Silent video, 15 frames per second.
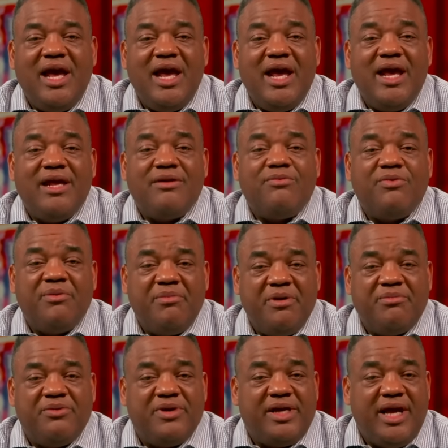and
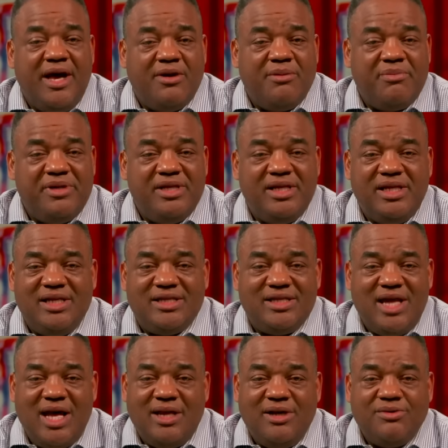remember, accountability is
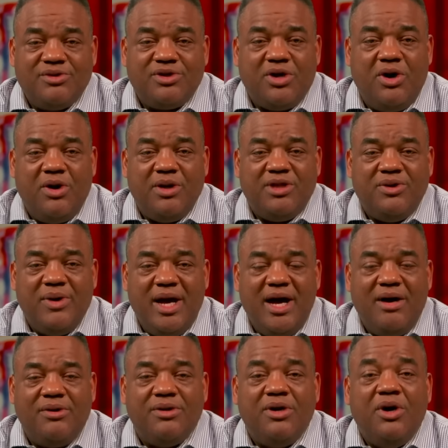not others calling you
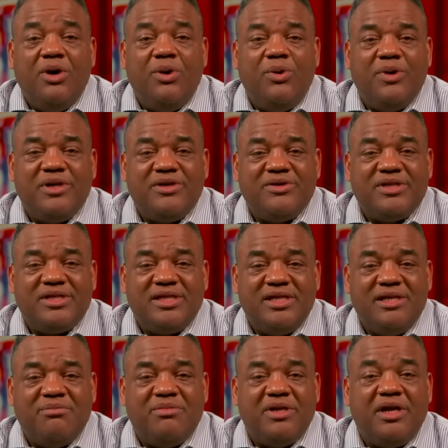out on your
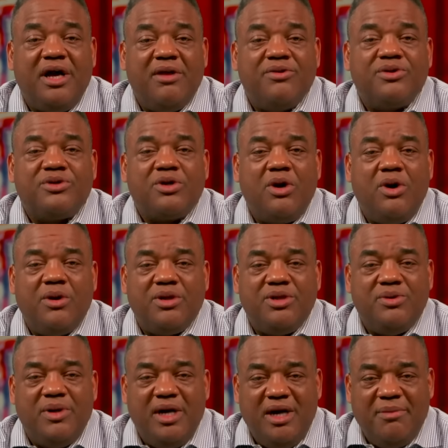sin, but others calling
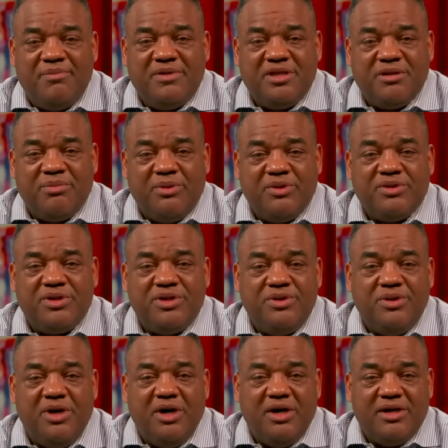you up to the person
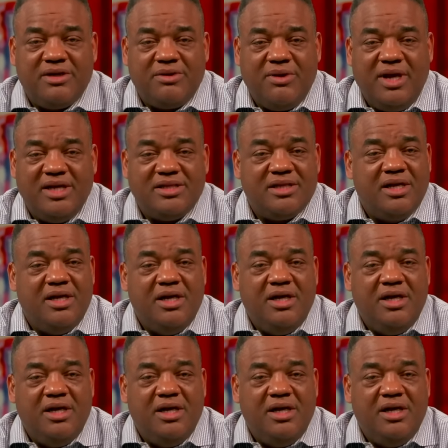you are in Christ.